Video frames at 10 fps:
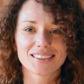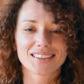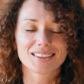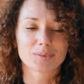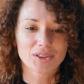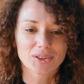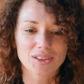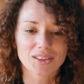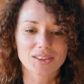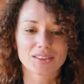
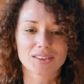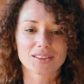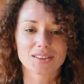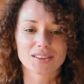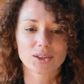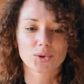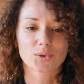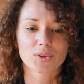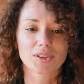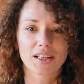especially in
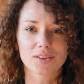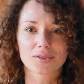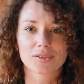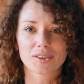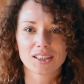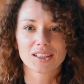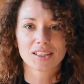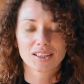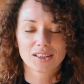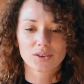sexual life,
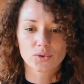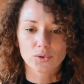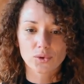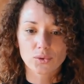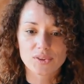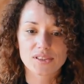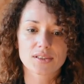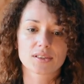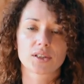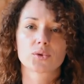to use the
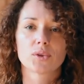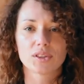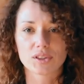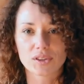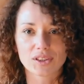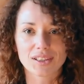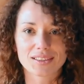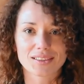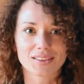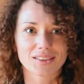sexual energy
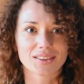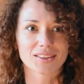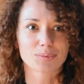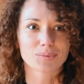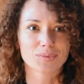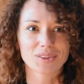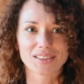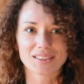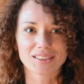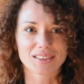as a
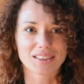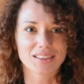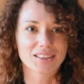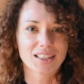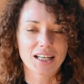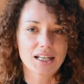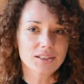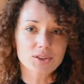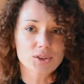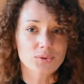
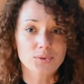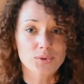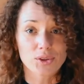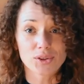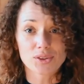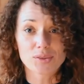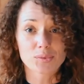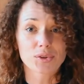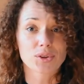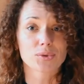energy for your
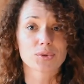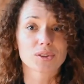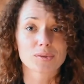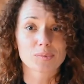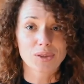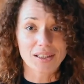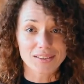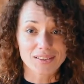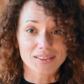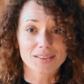spiritual
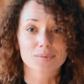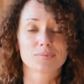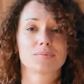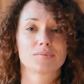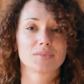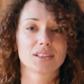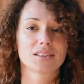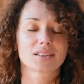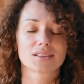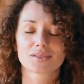practice.
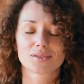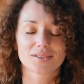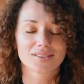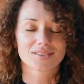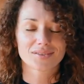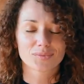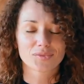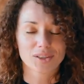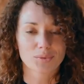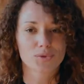It's
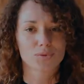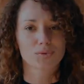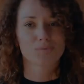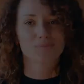very beautiful.